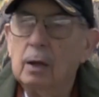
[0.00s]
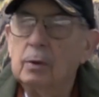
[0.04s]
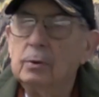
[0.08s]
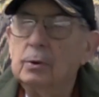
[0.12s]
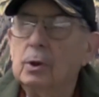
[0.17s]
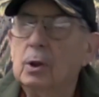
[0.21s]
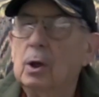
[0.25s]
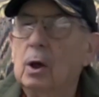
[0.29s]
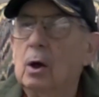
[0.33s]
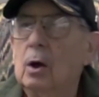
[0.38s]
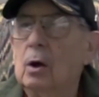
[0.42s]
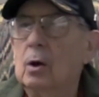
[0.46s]

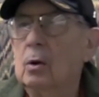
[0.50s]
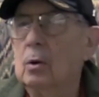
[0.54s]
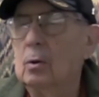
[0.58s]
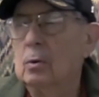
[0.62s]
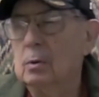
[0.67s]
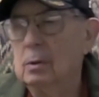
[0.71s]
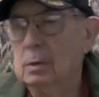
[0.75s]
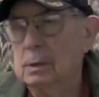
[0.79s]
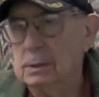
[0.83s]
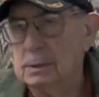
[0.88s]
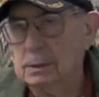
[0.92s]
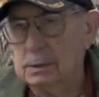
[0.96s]

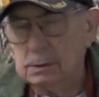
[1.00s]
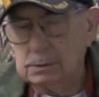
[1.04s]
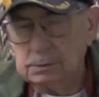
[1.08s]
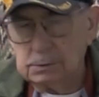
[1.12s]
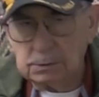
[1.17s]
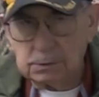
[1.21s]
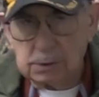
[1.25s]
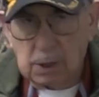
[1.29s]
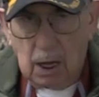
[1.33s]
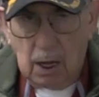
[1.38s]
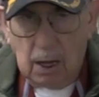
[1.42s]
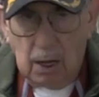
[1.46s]
No,
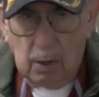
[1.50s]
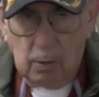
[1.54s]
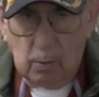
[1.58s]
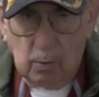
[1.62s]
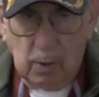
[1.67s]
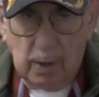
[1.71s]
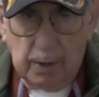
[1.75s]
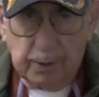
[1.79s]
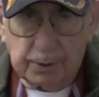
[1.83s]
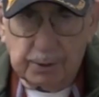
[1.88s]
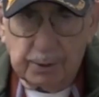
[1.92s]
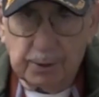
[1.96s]
I
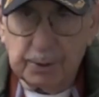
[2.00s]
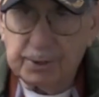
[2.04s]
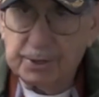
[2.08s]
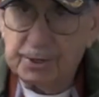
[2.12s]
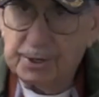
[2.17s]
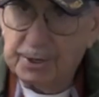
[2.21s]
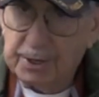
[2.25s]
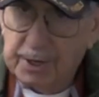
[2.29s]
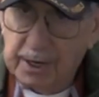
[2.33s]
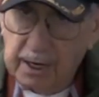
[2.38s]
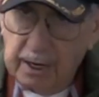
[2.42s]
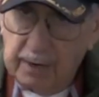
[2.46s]
went to
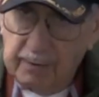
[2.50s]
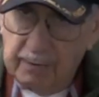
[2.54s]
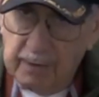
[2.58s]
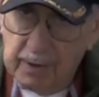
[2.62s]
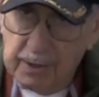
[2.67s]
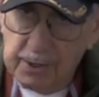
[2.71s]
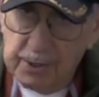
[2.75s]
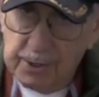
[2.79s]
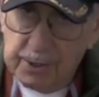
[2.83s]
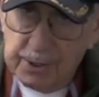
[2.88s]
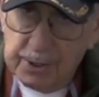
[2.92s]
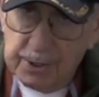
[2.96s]

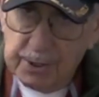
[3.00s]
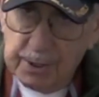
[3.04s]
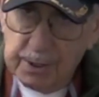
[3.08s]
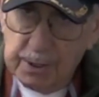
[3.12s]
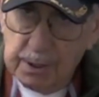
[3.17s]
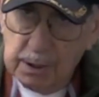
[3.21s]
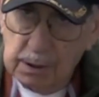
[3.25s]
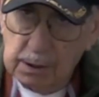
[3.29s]
Stevens.